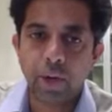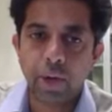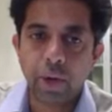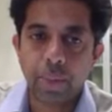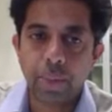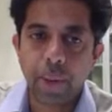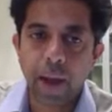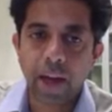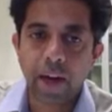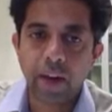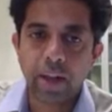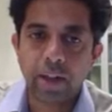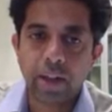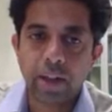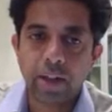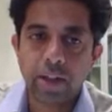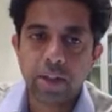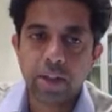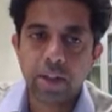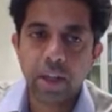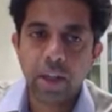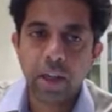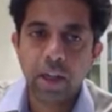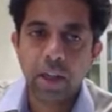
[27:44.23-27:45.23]
100
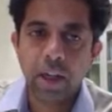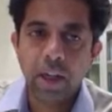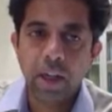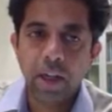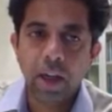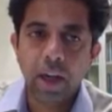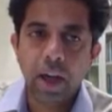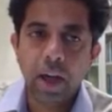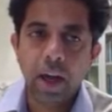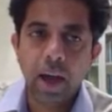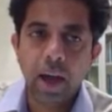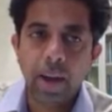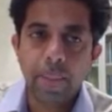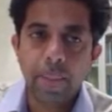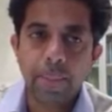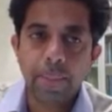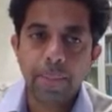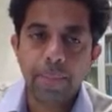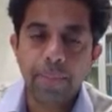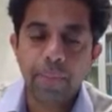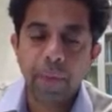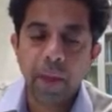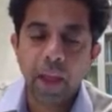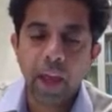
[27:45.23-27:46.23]
patents
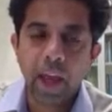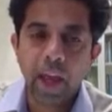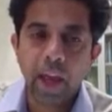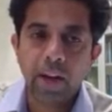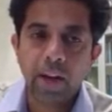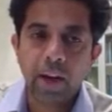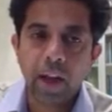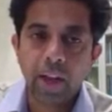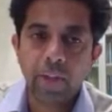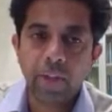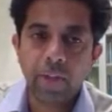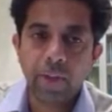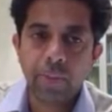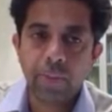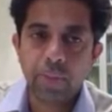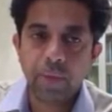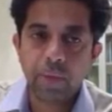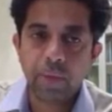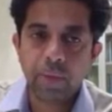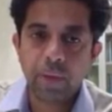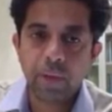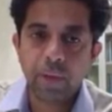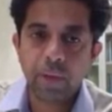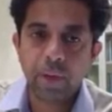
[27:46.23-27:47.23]
um, and and the,
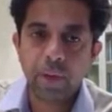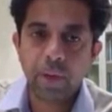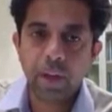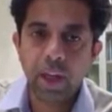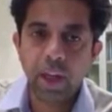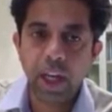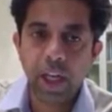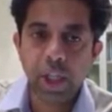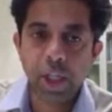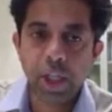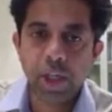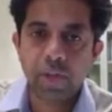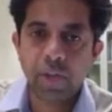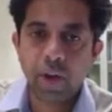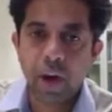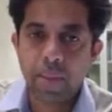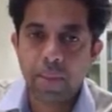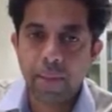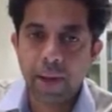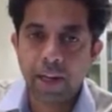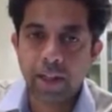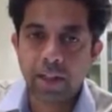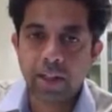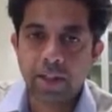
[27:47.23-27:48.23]
each of
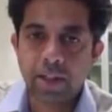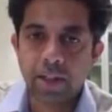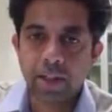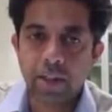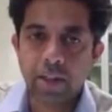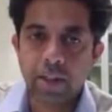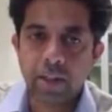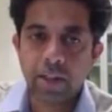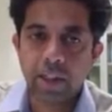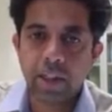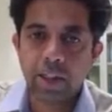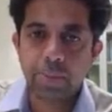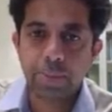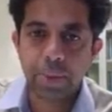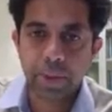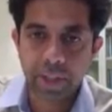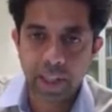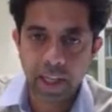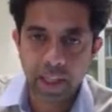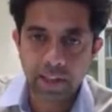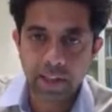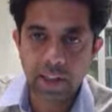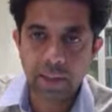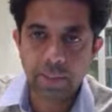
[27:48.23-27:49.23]
our medicines is
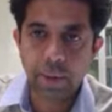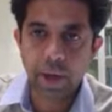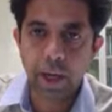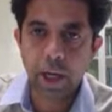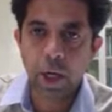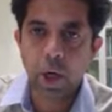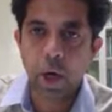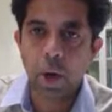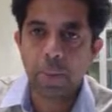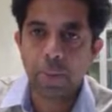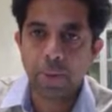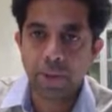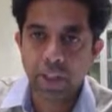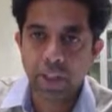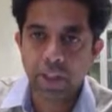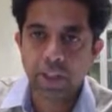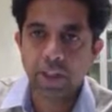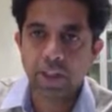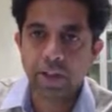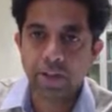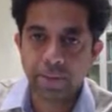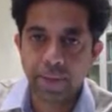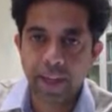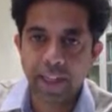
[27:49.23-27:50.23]
protected by a
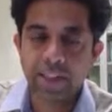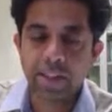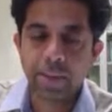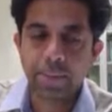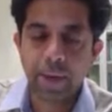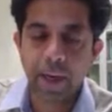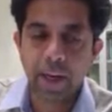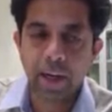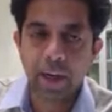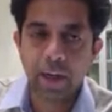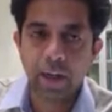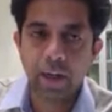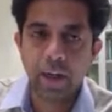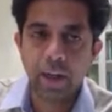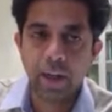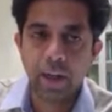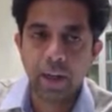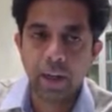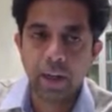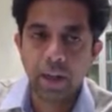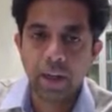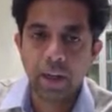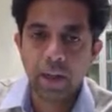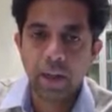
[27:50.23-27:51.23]
composition of matter patent.
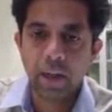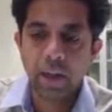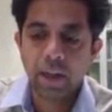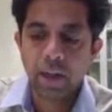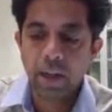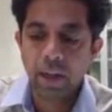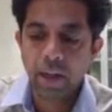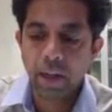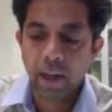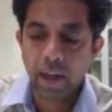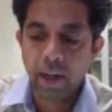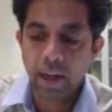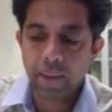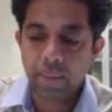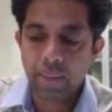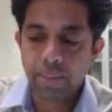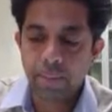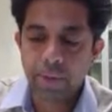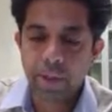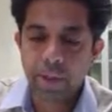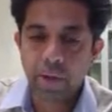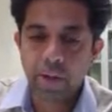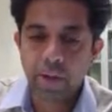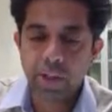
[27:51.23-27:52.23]

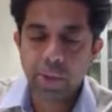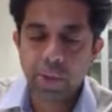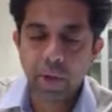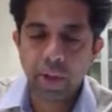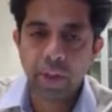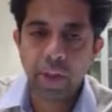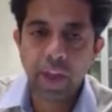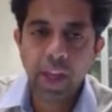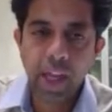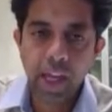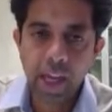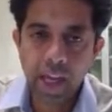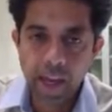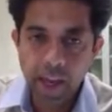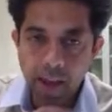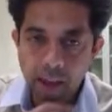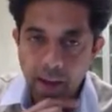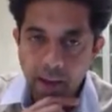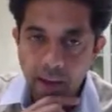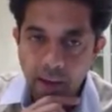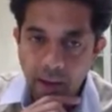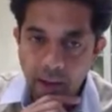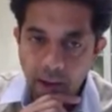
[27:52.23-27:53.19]
Um, so so I think